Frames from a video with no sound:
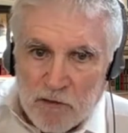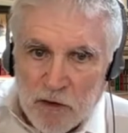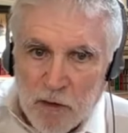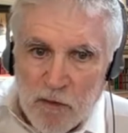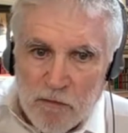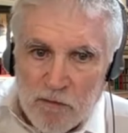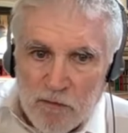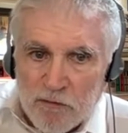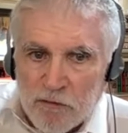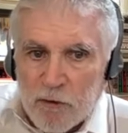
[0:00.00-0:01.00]
from,
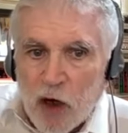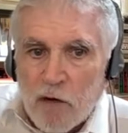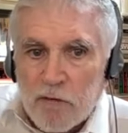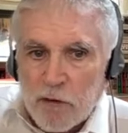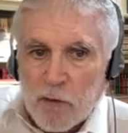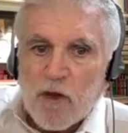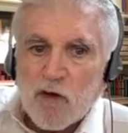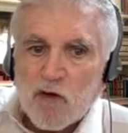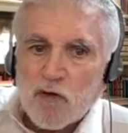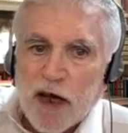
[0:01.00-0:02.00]
you know, from
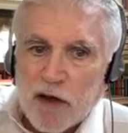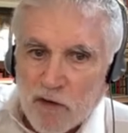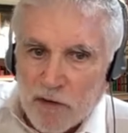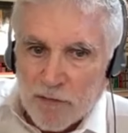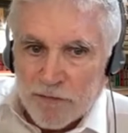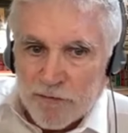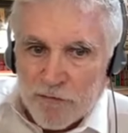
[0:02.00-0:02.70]
the stress,